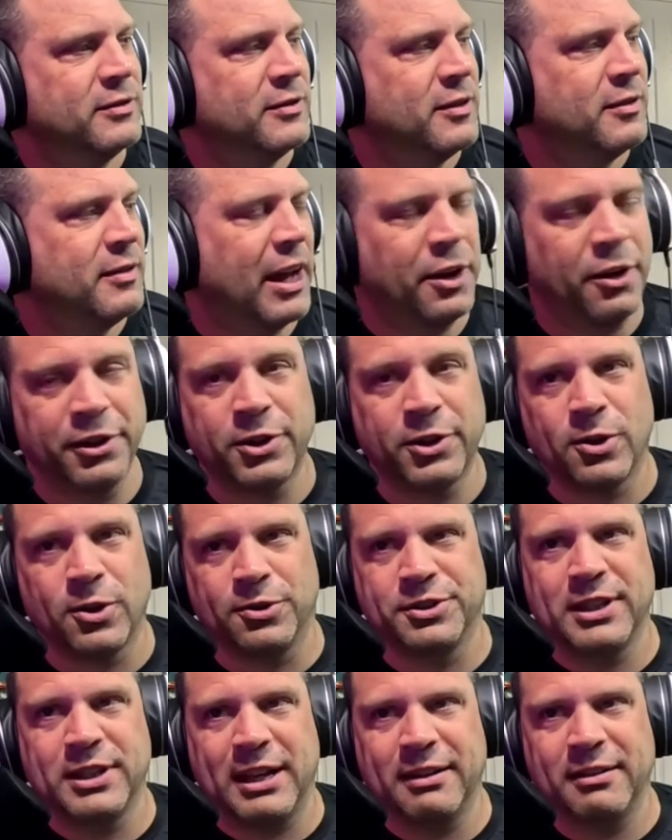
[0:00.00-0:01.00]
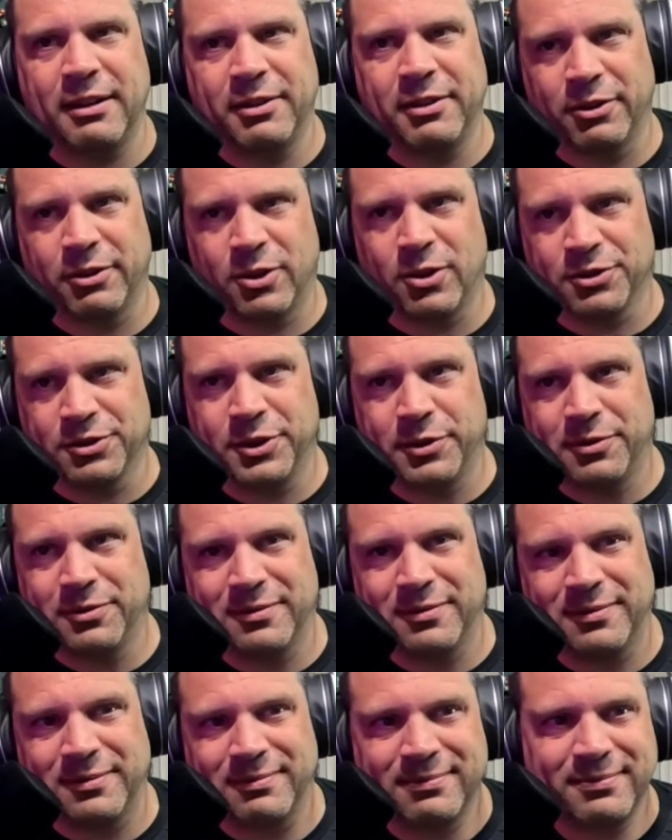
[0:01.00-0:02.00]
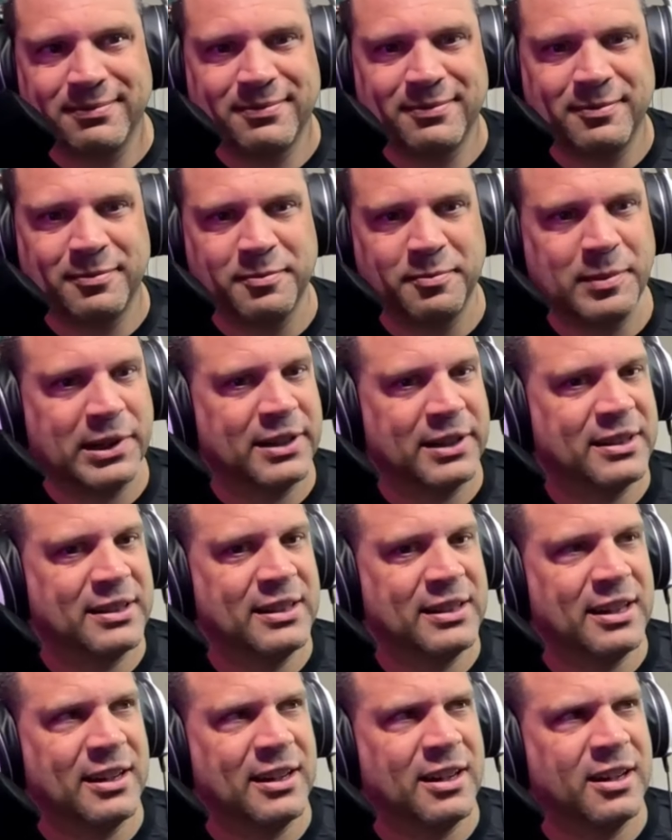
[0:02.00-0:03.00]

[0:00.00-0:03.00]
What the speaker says: I know the girl's new. But I